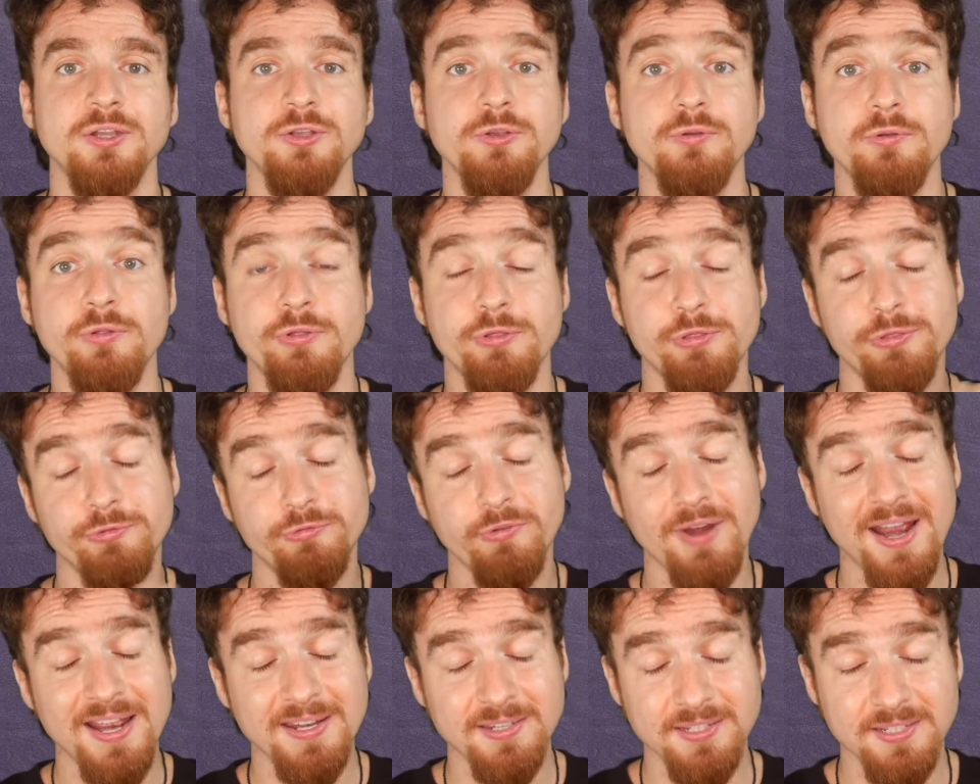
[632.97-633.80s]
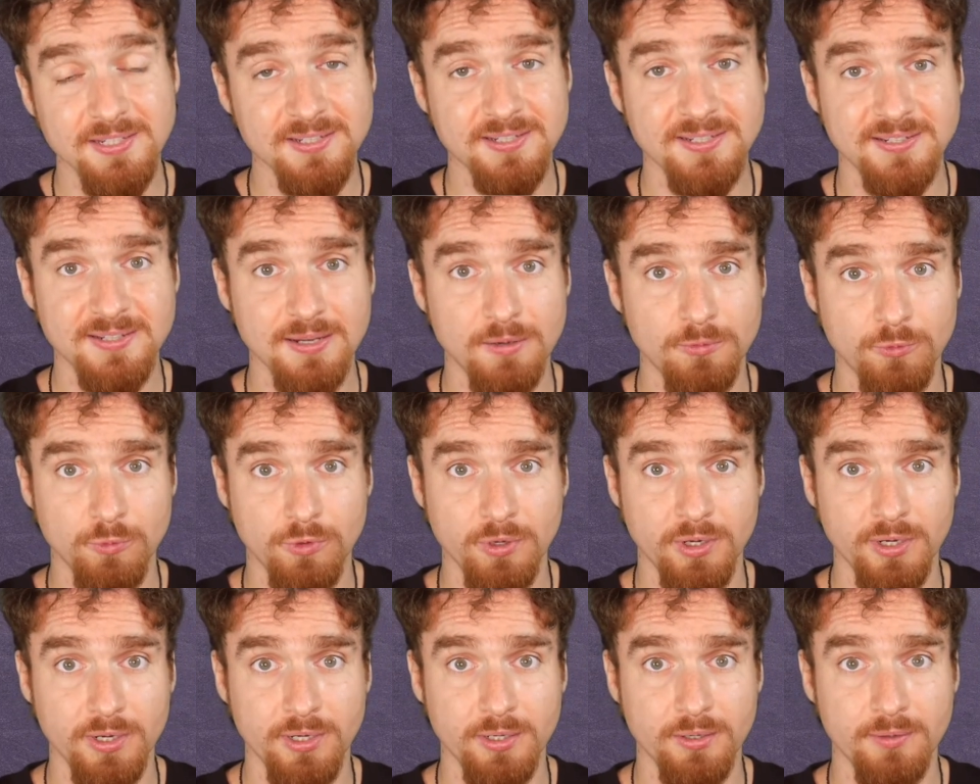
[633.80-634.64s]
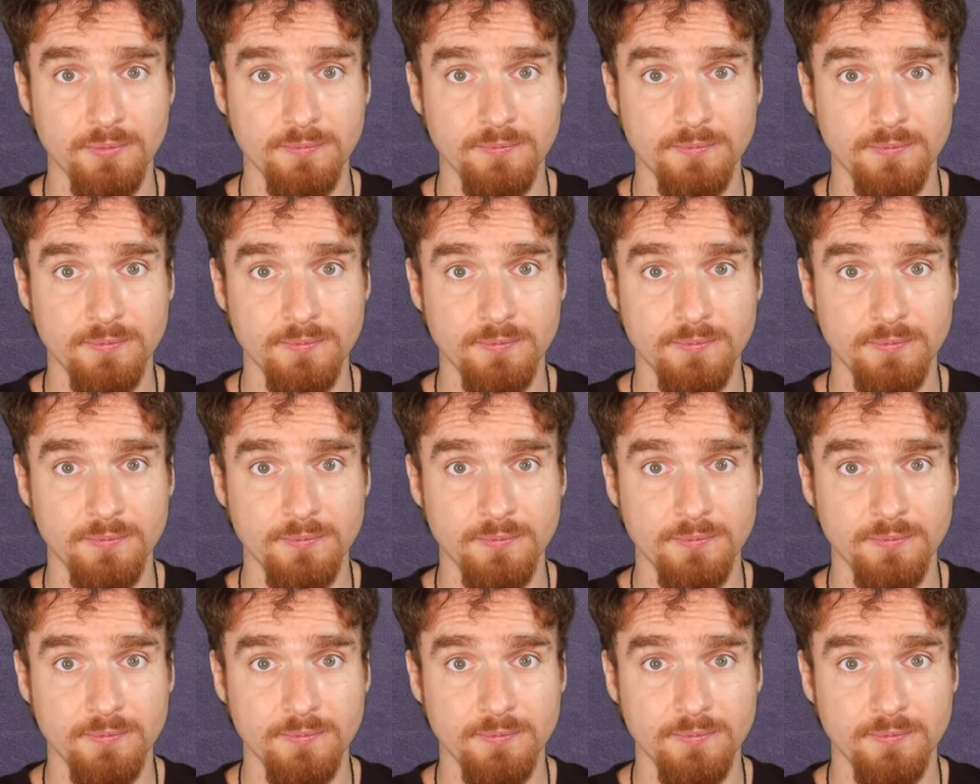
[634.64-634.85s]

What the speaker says: you threaten someone,